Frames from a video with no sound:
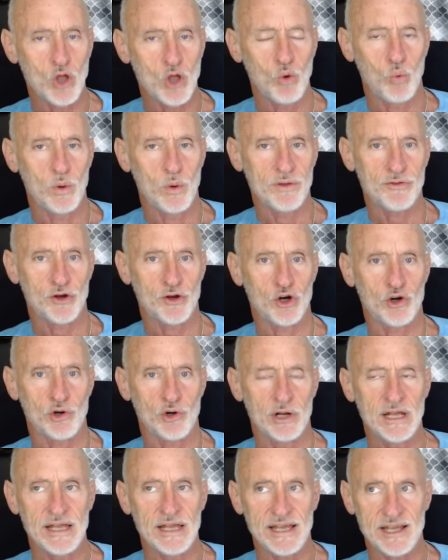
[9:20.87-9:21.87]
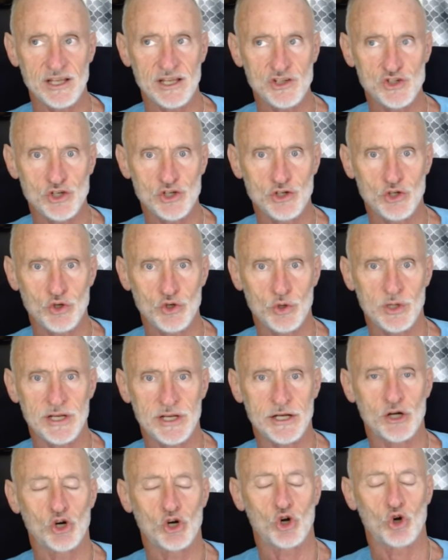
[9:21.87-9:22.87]
with her ingenuity,
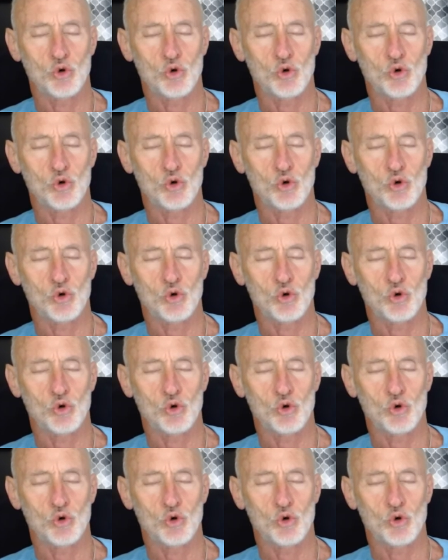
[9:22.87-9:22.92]
her